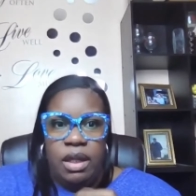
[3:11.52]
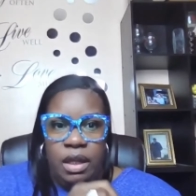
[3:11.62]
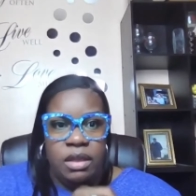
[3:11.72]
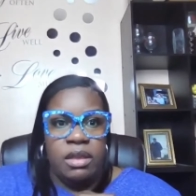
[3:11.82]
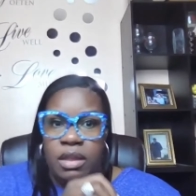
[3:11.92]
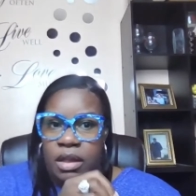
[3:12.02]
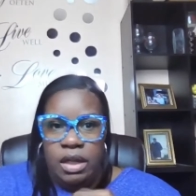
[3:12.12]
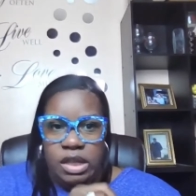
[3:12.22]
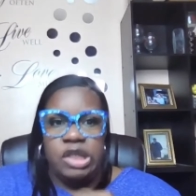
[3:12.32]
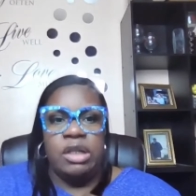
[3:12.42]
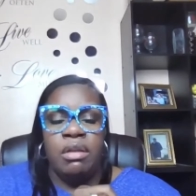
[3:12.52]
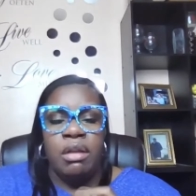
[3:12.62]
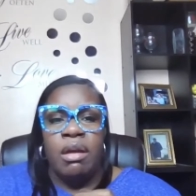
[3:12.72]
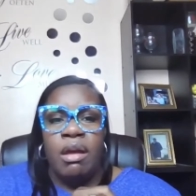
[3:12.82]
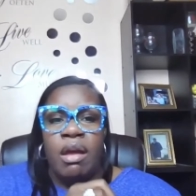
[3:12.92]
in the
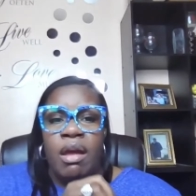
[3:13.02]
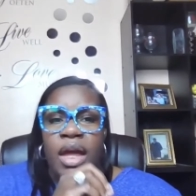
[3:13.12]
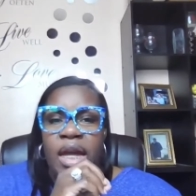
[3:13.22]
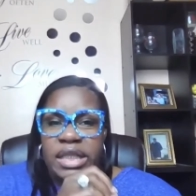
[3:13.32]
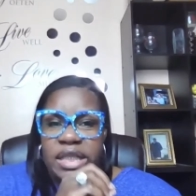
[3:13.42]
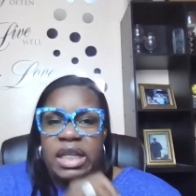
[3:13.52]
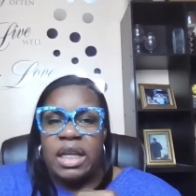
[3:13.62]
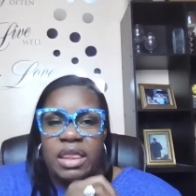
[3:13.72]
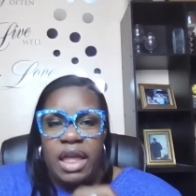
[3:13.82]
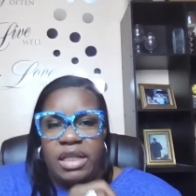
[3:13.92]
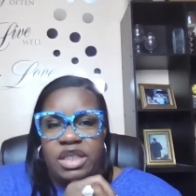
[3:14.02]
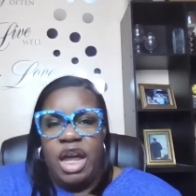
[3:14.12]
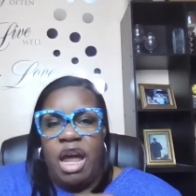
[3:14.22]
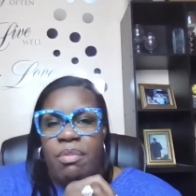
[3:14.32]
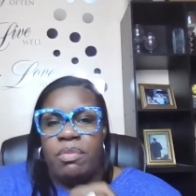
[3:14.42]
nation. He took that
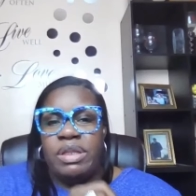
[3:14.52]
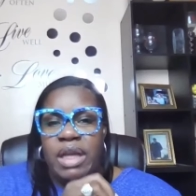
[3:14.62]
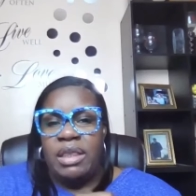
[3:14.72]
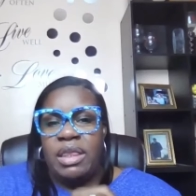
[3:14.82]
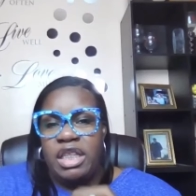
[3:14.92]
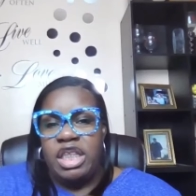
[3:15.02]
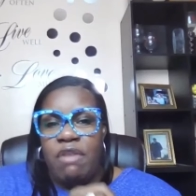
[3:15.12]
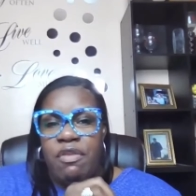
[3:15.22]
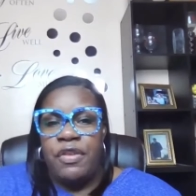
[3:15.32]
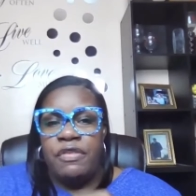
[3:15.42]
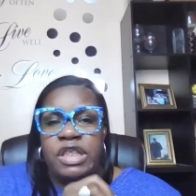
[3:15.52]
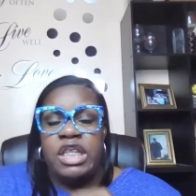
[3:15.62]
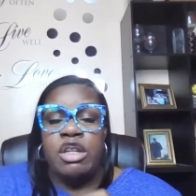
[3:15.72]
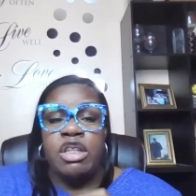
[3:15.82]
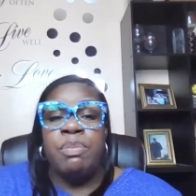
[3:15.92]
job and was at that job for
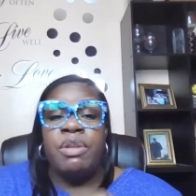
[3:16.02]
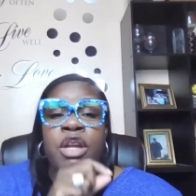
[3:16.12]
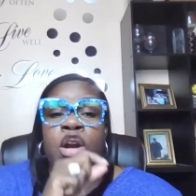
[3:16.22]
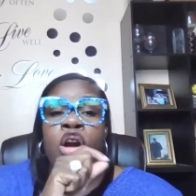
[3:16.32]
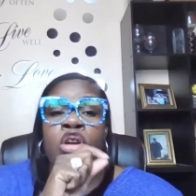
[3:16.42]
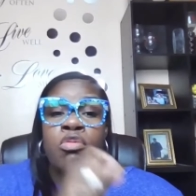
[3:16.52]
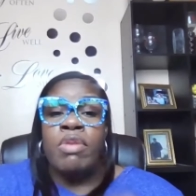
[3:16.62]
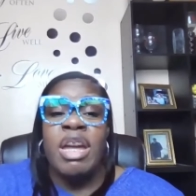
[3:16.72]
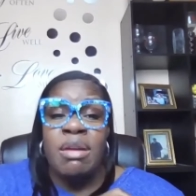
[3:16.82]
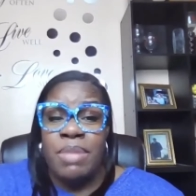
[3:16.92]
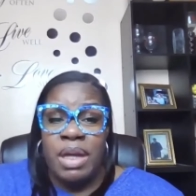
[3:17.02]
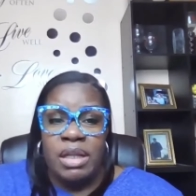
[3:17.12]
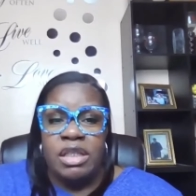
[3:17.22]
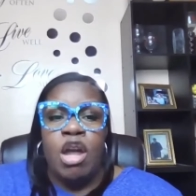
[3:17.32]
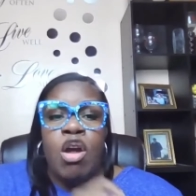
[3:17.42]
15 years, but their
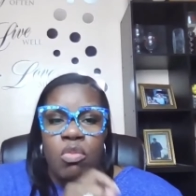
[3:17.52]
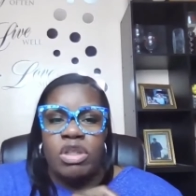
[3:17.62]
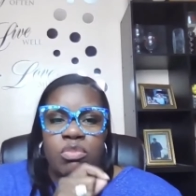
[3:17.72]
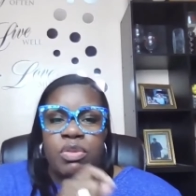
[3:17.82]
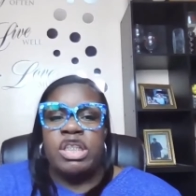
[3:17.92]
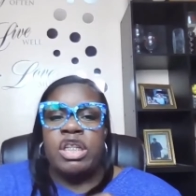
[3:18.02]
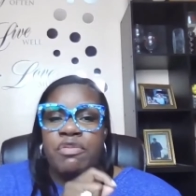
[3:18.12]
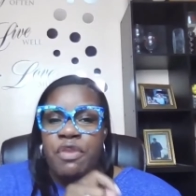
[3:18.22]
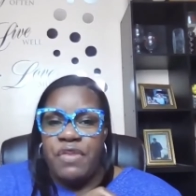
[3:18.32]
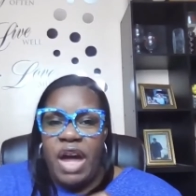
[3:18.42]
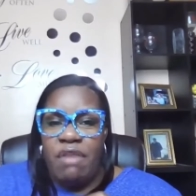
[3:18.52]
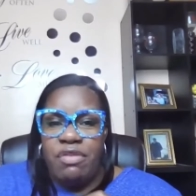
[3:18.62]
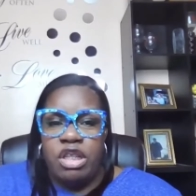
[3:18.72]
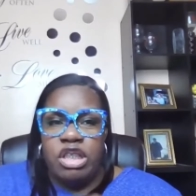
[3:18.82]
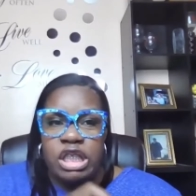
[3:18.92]
agreement was originally for five
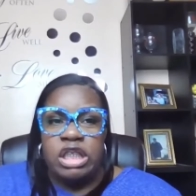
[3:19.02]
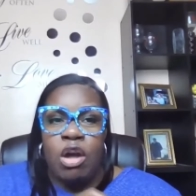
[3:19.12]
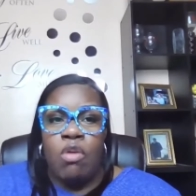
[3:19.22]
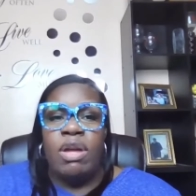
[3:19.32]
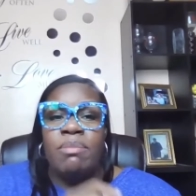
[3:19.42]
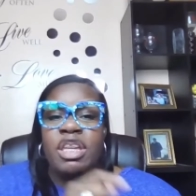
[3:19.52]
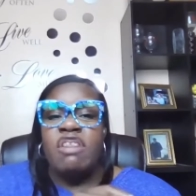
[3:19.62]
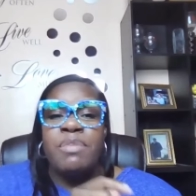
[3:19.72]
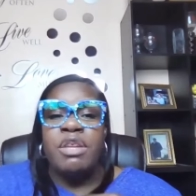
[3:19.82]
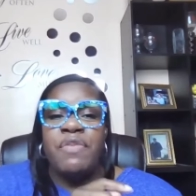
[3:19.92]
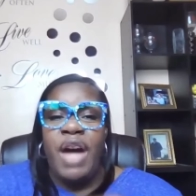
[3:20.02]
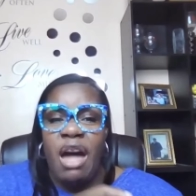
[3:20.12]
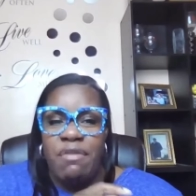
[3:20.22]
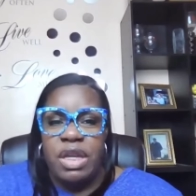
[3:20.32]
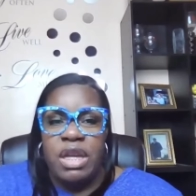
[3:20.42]
years. She told him, Give me
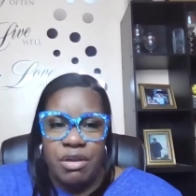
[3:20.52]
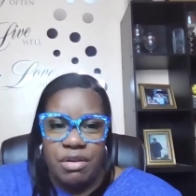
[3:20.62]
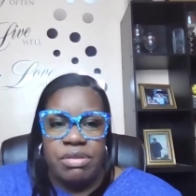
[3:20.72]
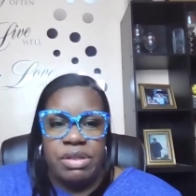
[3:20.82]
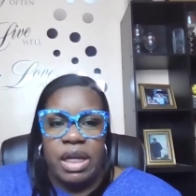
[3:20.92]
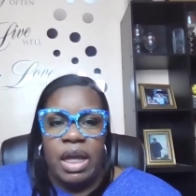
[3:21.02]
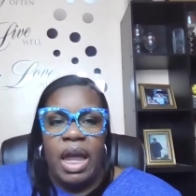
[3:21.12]
five years